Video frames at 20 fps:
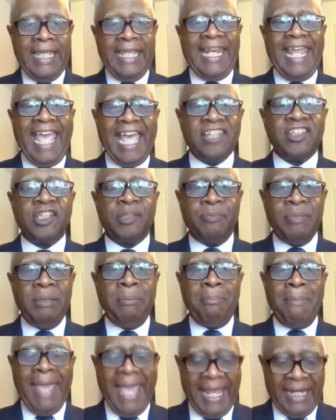It has to
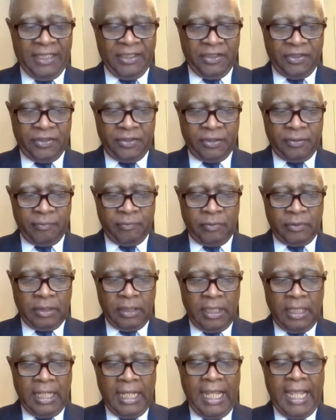be managed.
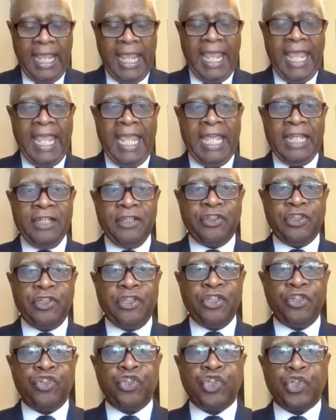And
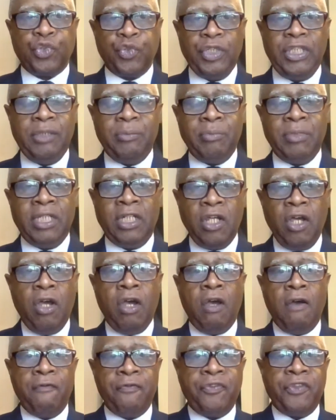the treatment
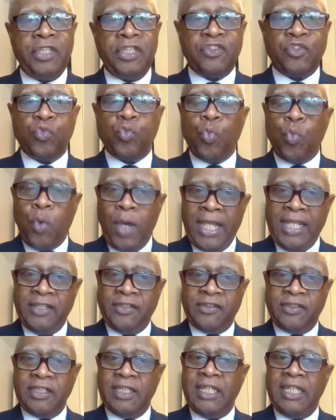of this
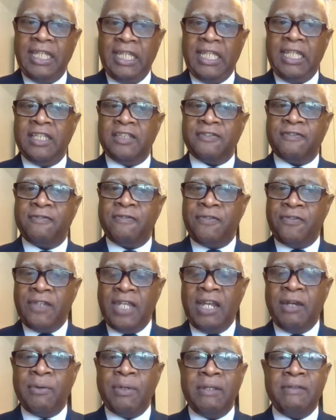waste is
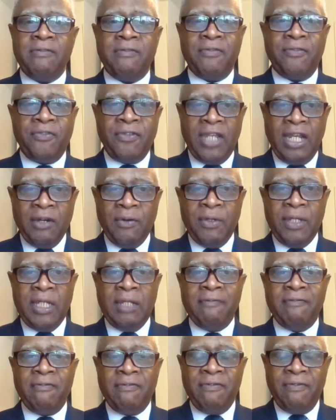very,
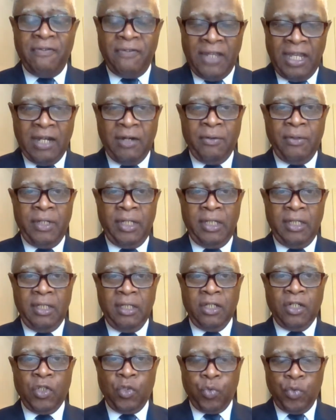very, very
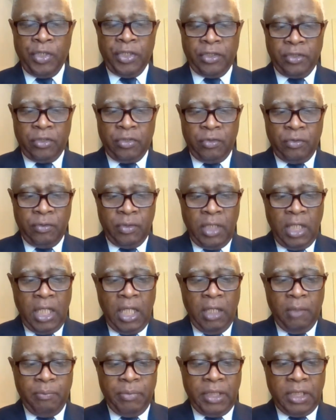critical
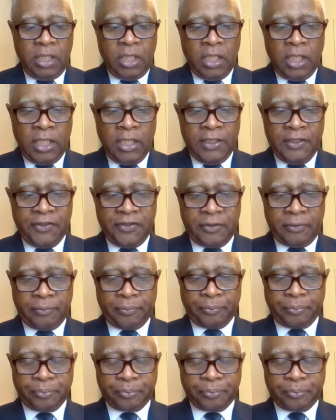because